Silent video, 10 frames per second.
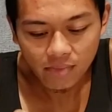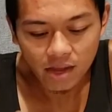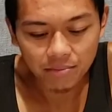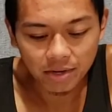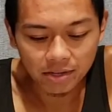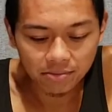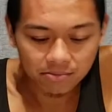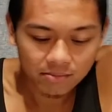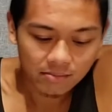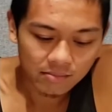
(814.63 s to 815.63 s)
I mean,
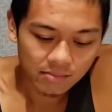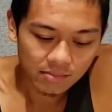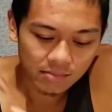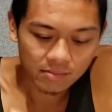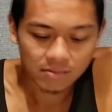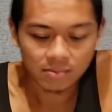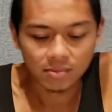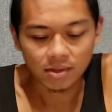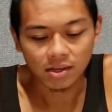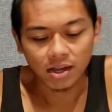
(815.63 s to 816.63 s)

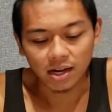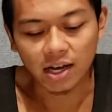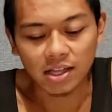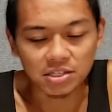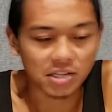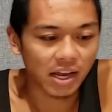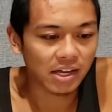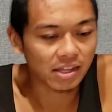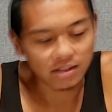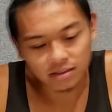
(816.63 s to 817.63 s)
I kind of just
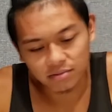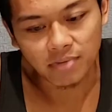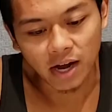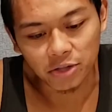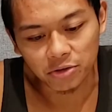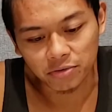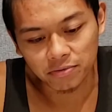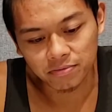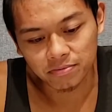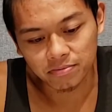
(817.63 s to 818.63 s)
ate it out
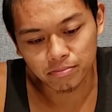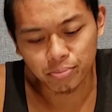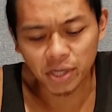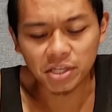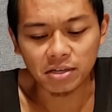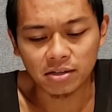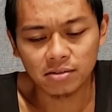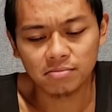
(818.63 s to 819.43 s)
of pity.